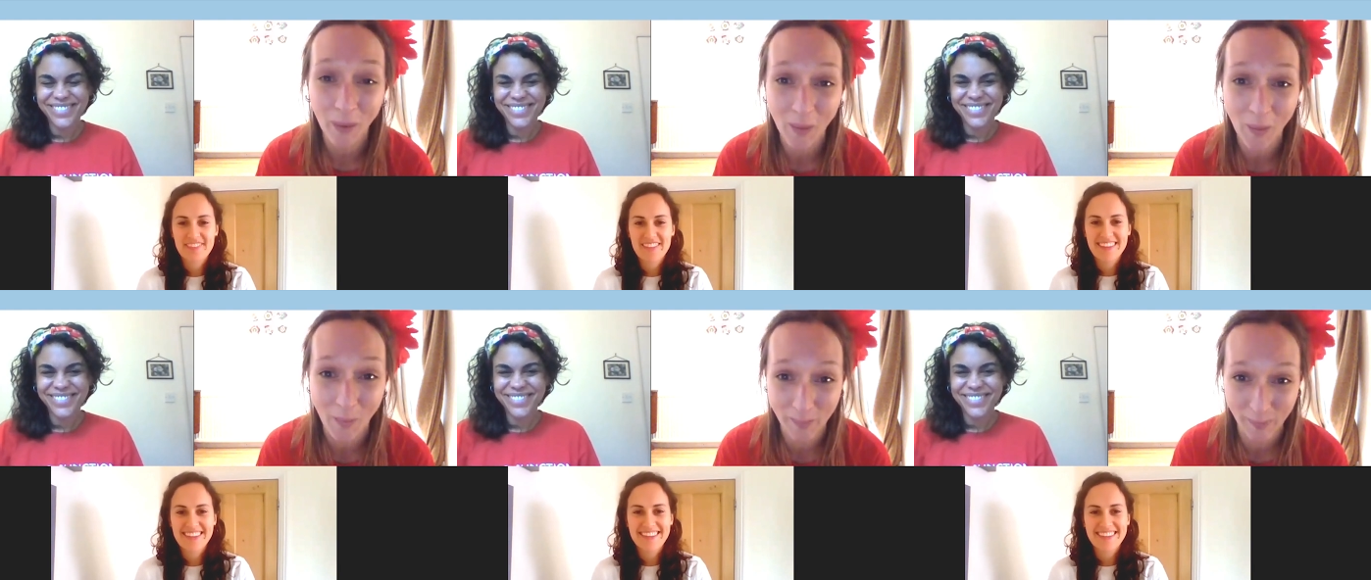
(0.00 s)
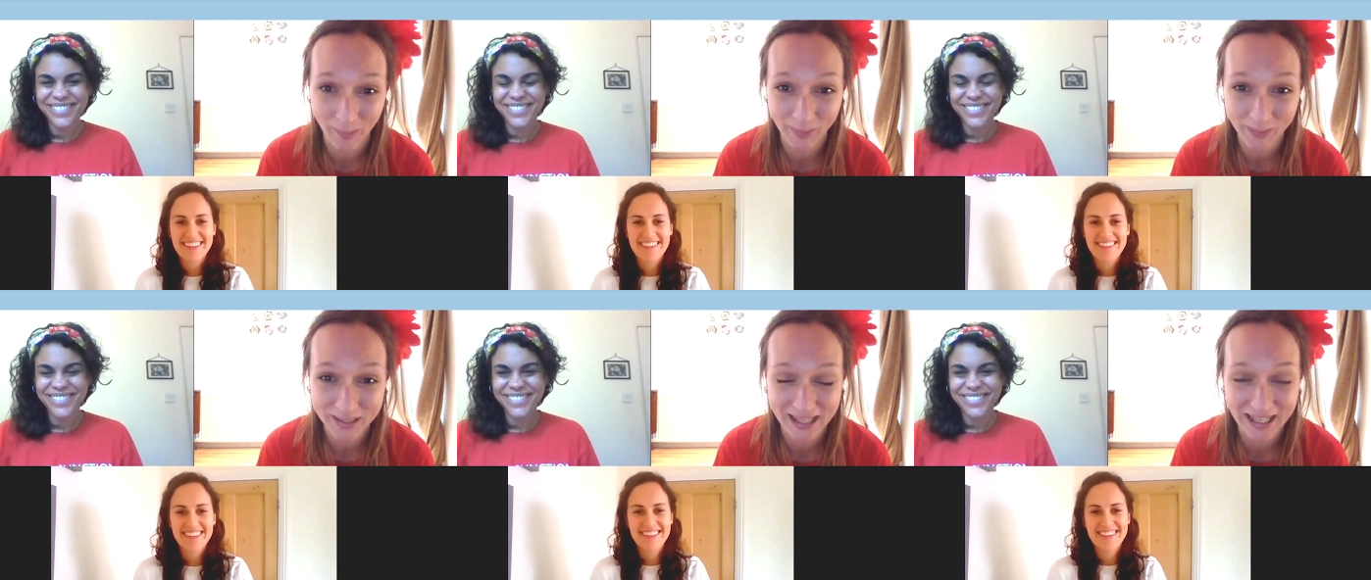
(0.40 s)
Speaker 1: art
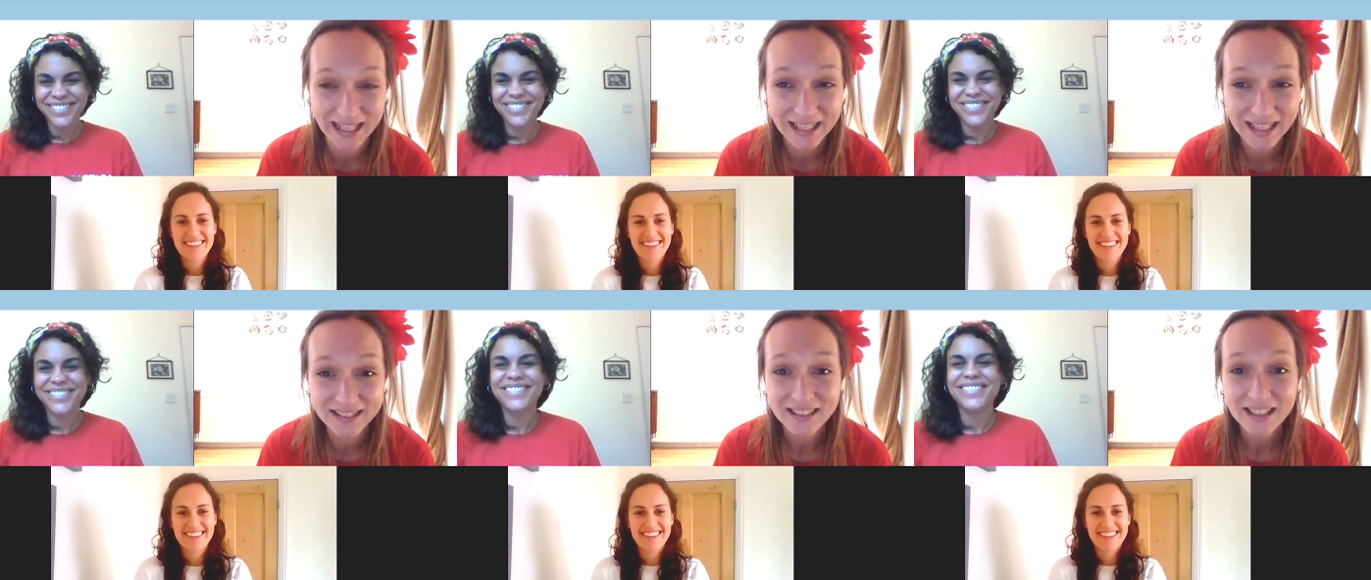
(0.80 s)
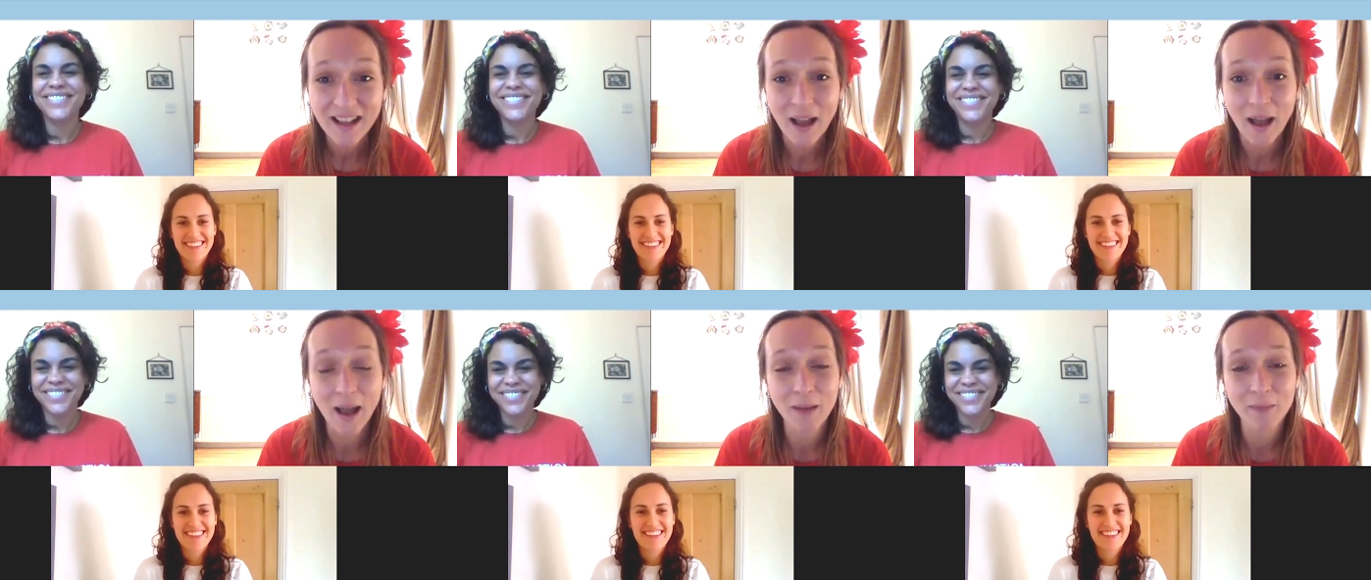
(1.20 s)
party.
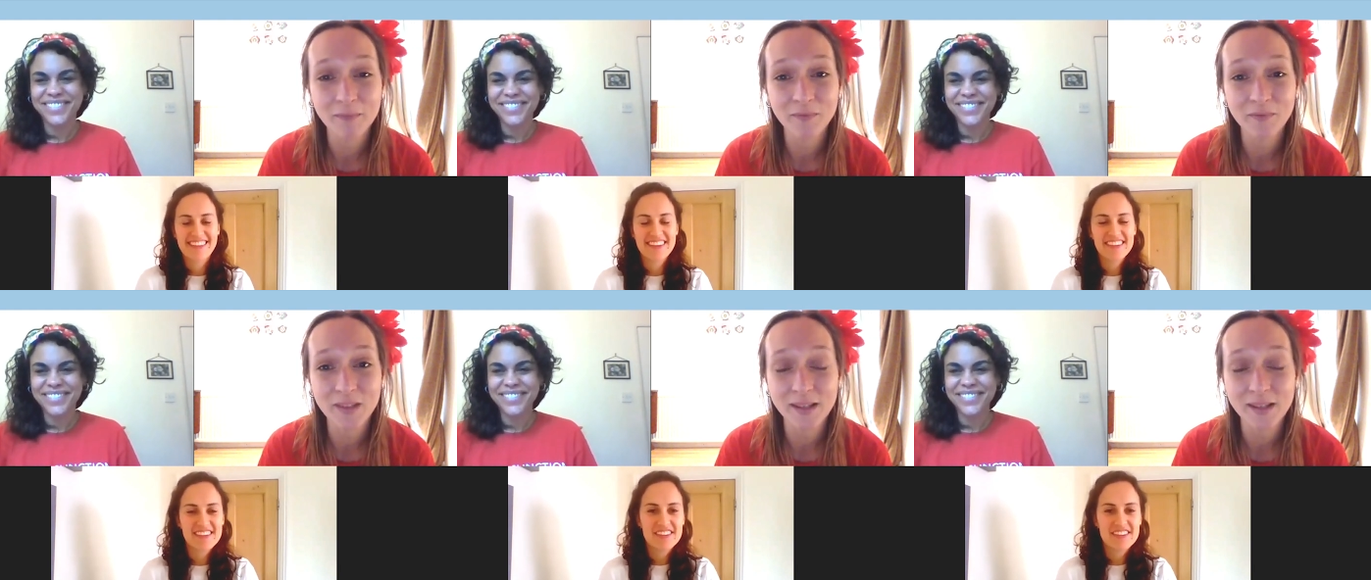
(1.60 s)
Um,